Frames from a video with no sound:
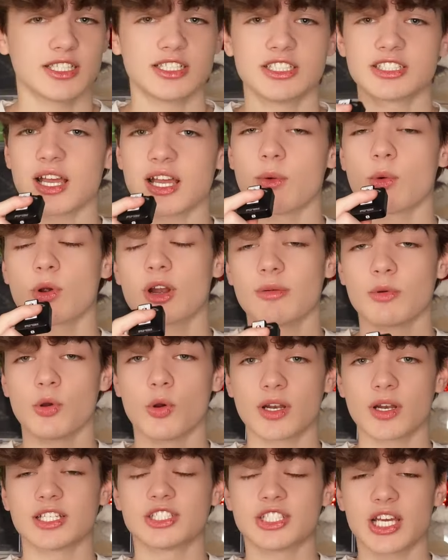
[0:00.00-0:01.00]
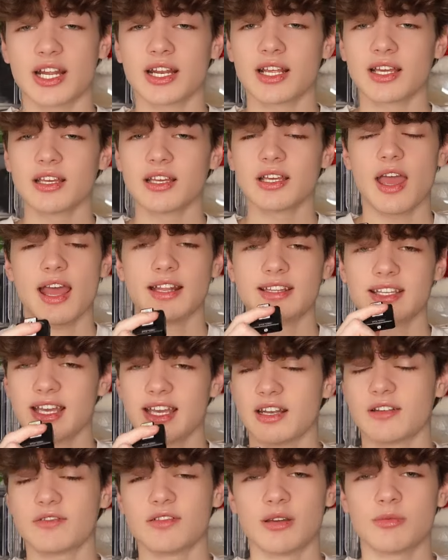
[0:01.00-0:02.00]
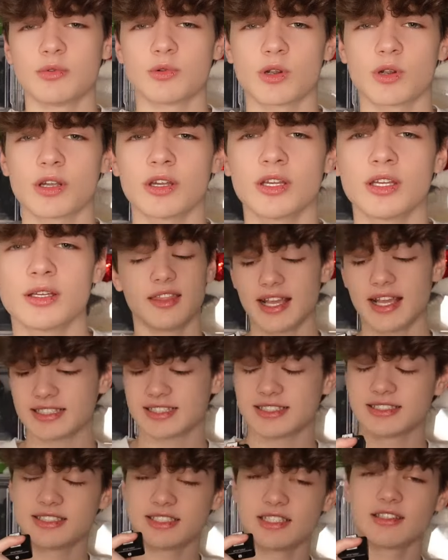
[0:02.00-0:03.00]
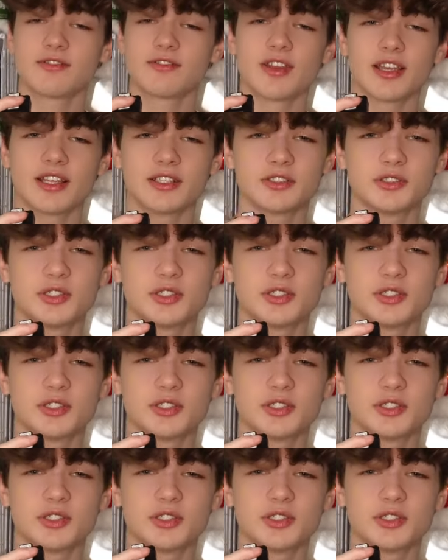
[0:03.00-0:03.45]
I just got word I'm going to China at the end of February. Thanks to Cnfans.